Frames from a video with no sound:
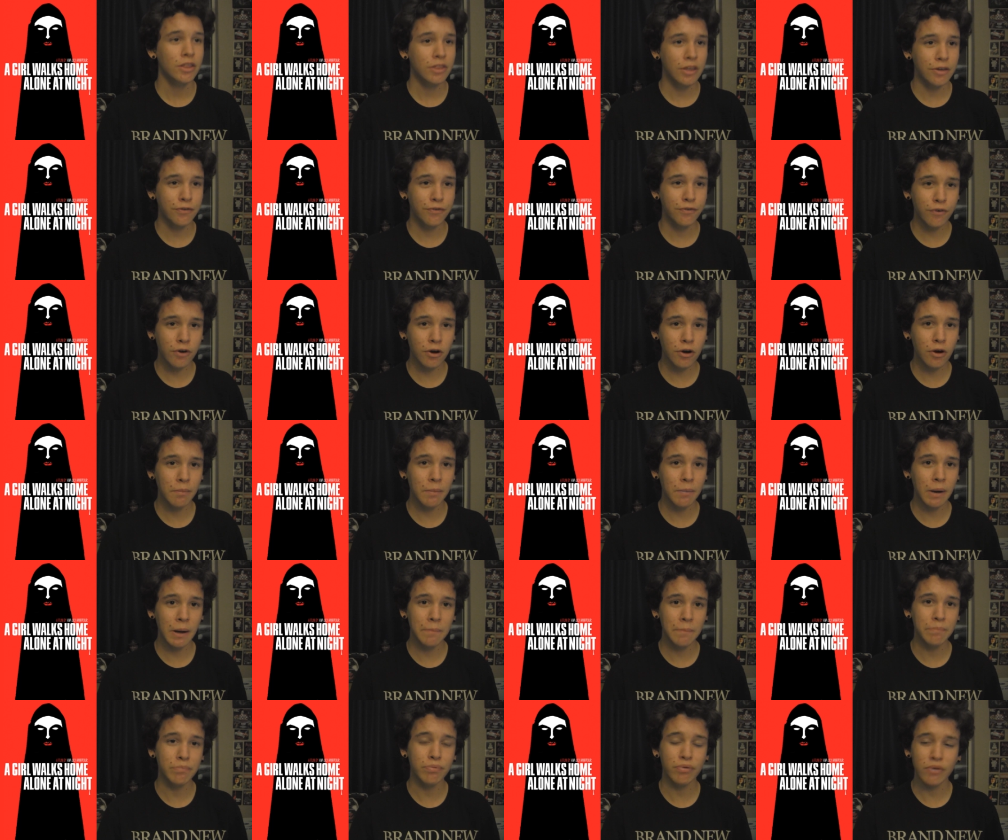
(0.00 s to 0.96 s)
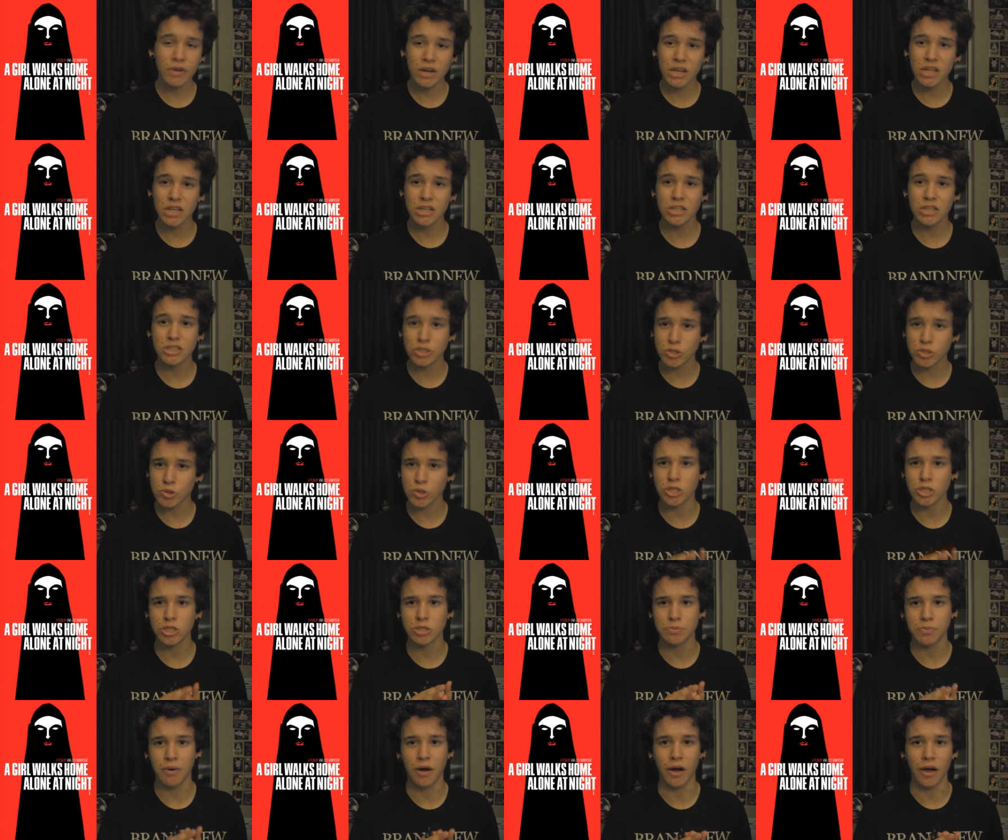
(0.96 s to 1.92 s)
they form a pretty
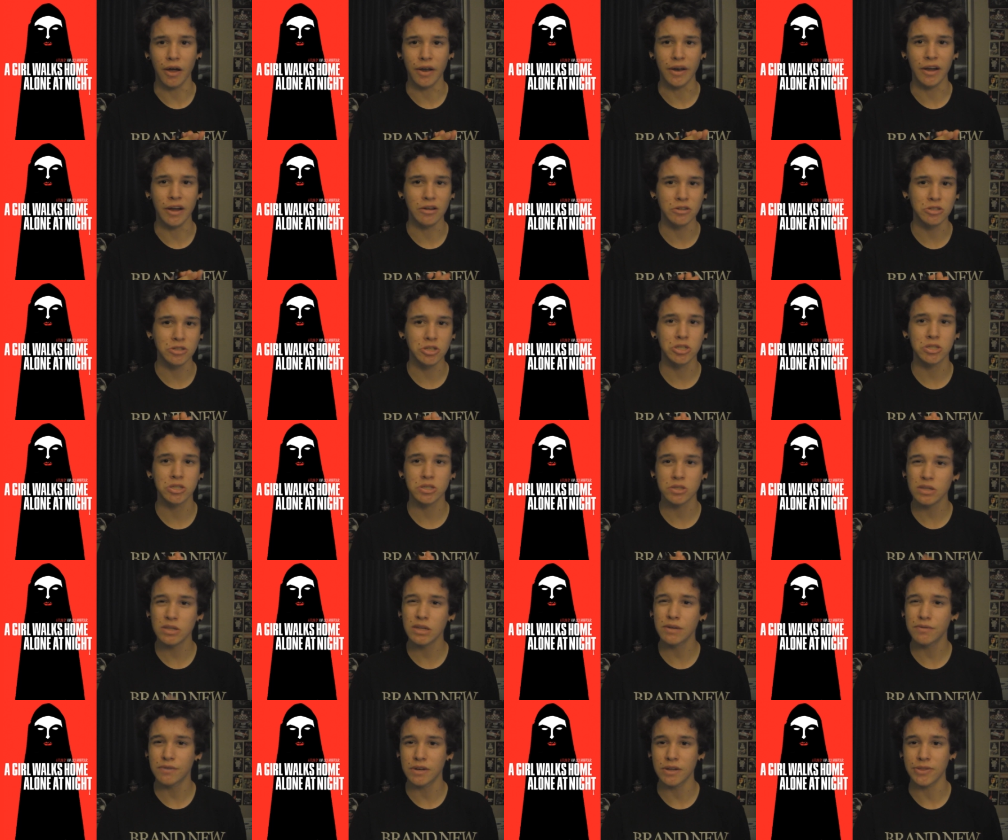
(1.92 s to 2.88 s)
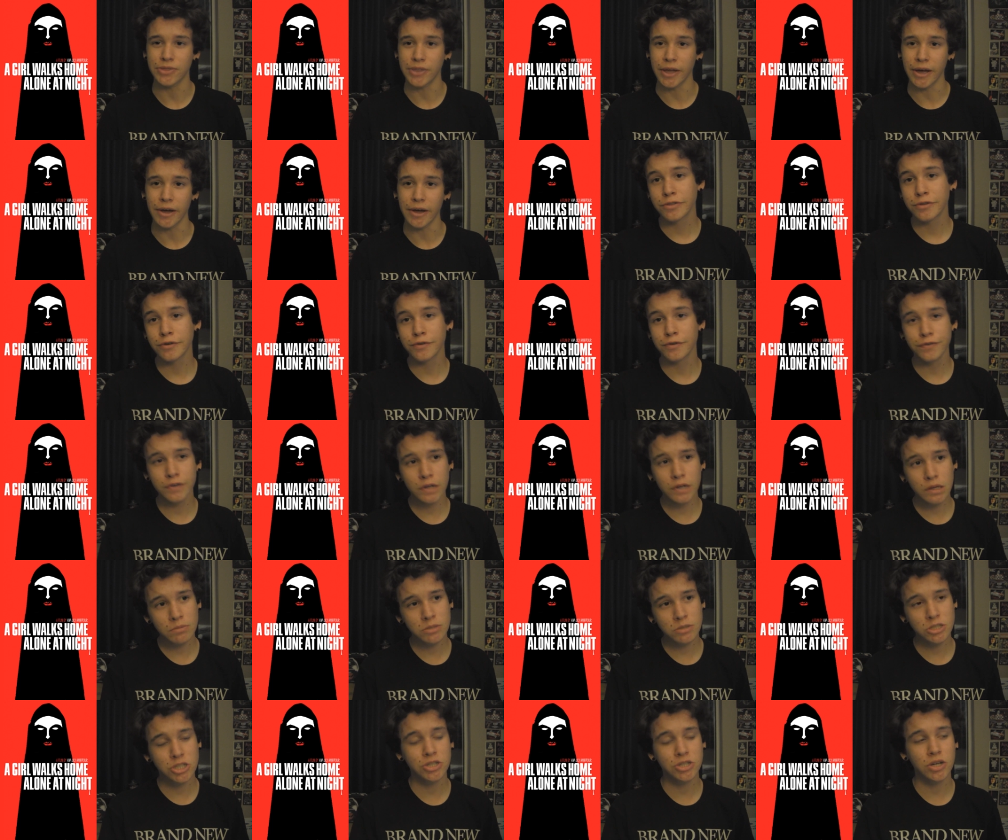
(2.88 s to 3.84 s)
strange bond, I'll just leave it at that. The
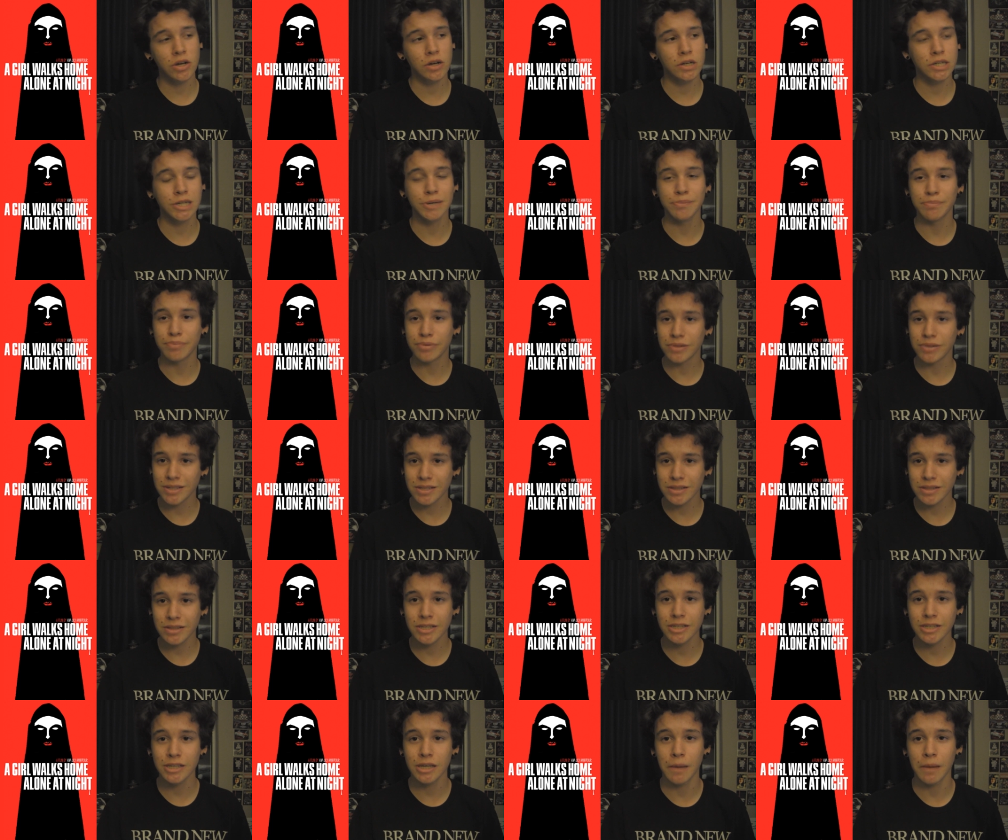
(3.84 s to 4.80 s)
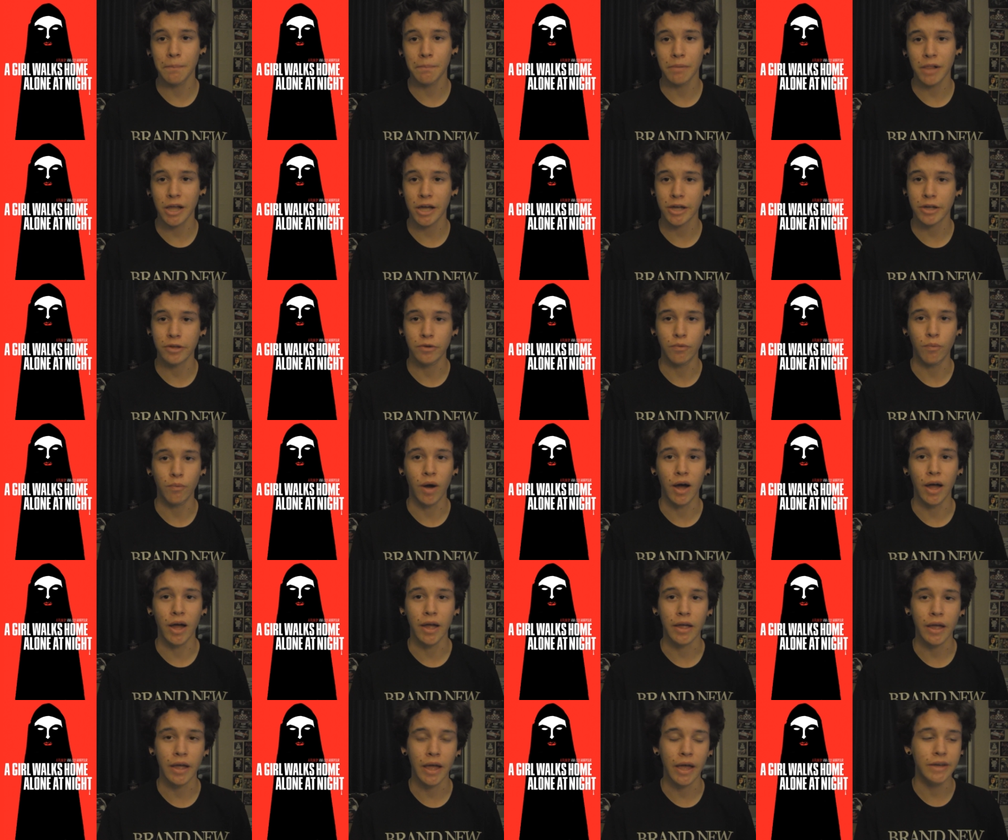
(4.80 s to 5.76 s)
film is shot completely in black and
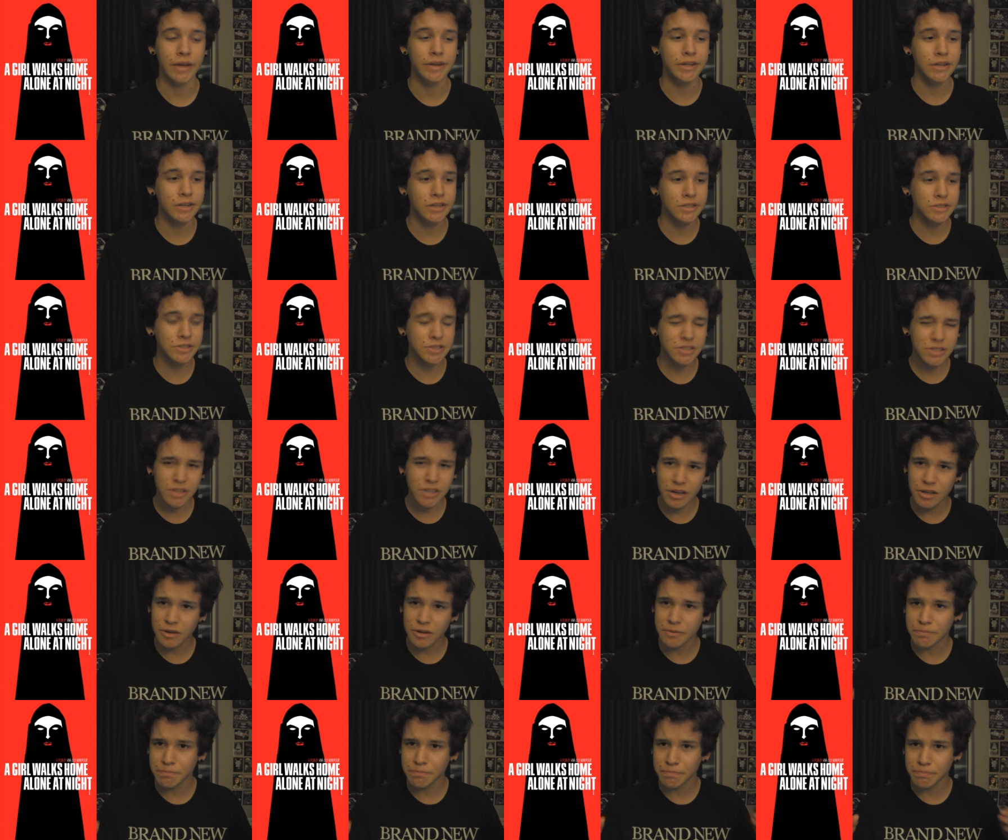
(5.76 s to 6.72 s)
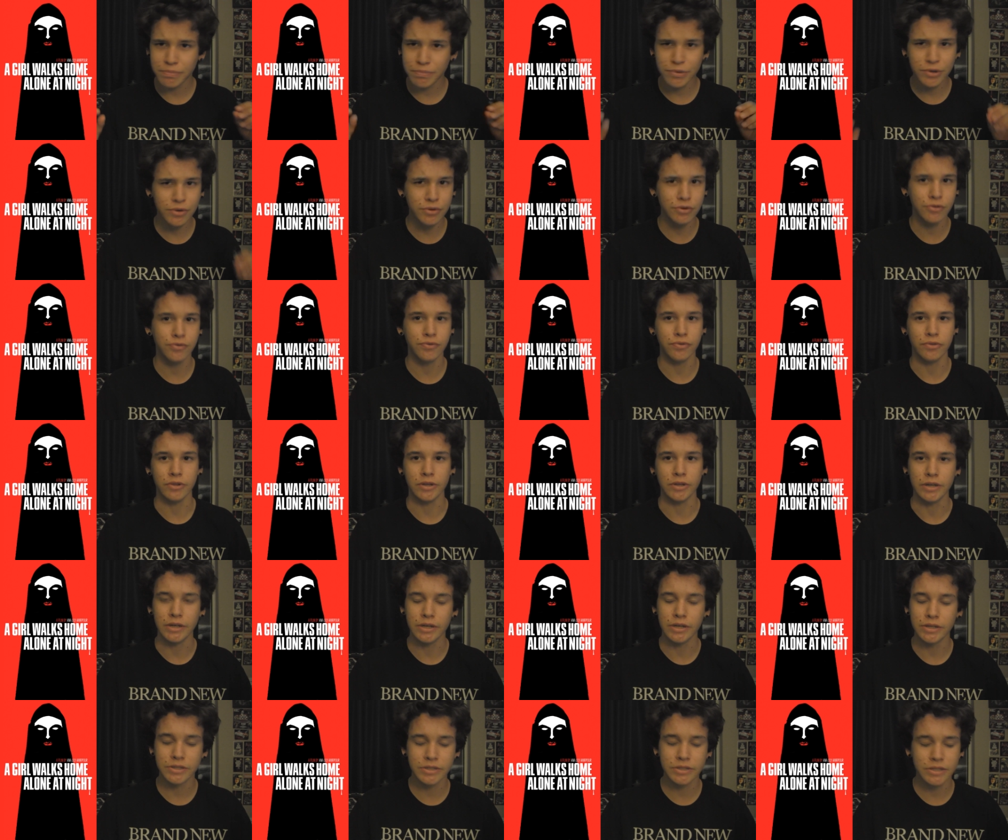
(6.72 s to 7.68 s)
white, and it is done
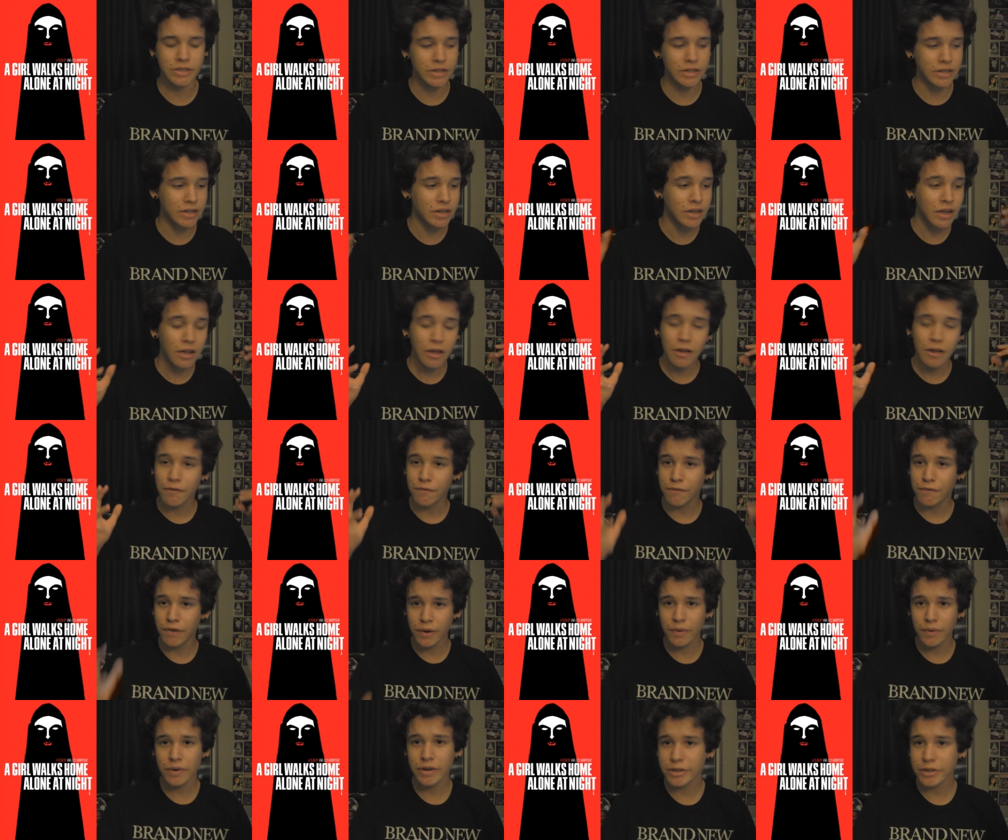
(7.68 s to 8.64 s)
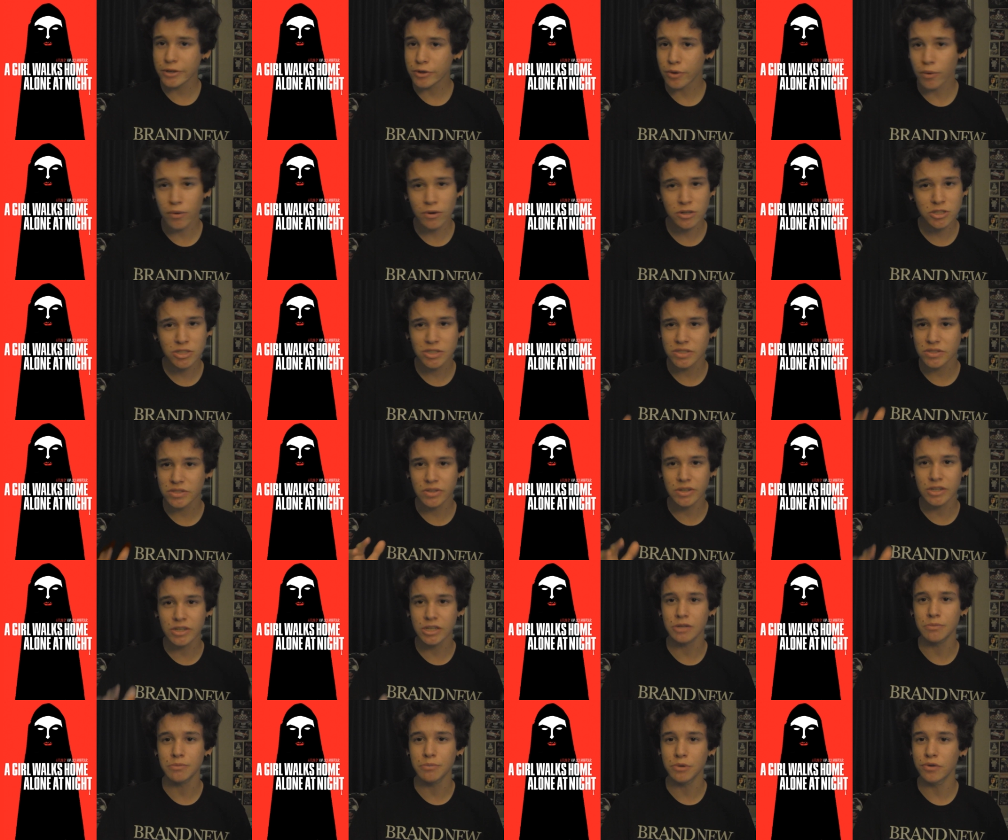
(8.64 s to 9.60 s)
beautifully. It's a very gorgeous
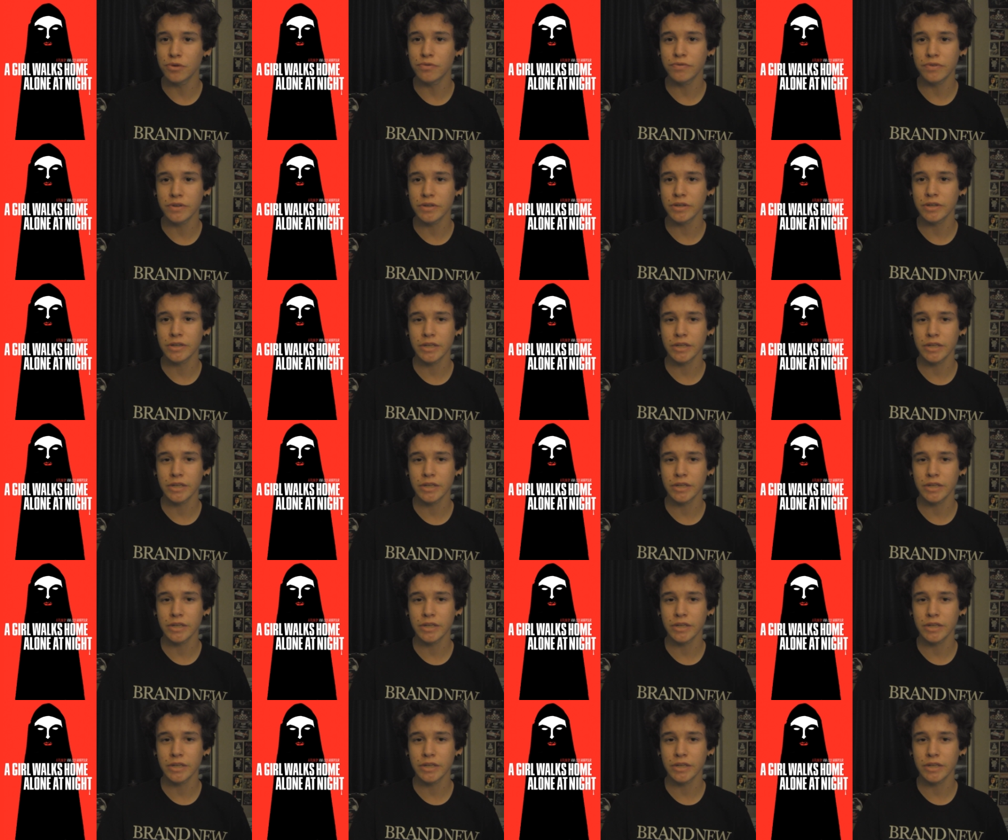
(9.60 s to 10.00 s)
looking movie,